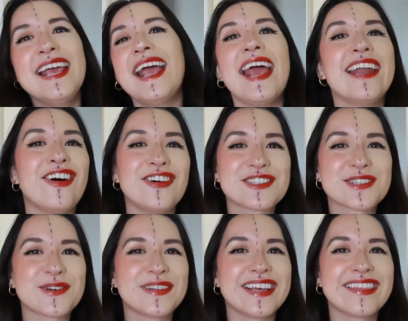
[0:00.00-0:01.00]
and
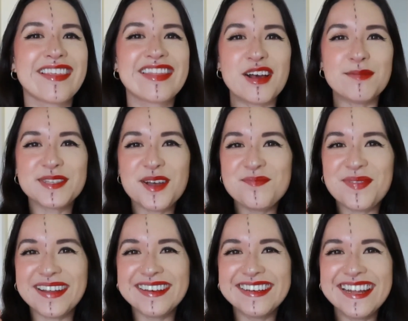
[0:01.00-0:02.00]
also click the thumbs up
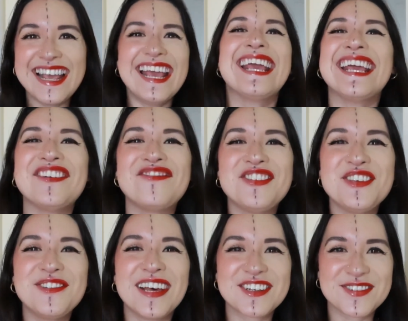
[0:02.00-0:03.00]
button if
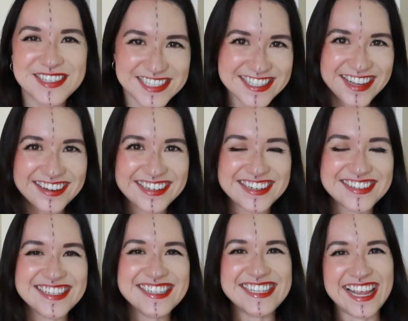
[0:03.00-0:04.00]
you liked what you saw here
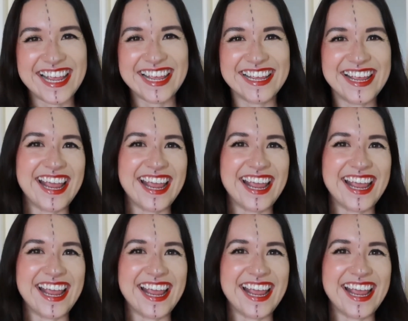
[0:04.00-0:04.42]
today.